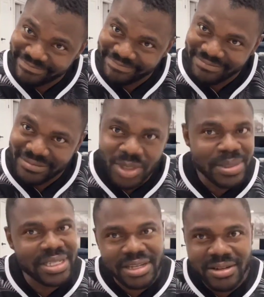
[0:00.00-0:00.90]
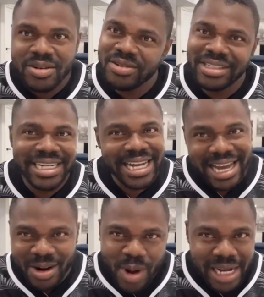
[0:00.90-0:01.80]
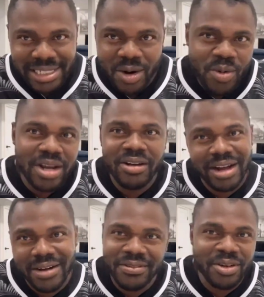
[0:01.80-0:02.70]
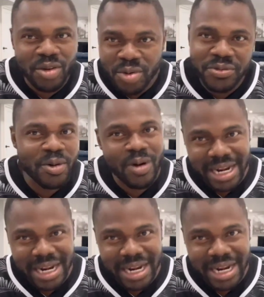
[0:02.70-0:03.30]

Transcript: Let me say you go carry one a shower away, lock him for your room for 1 year.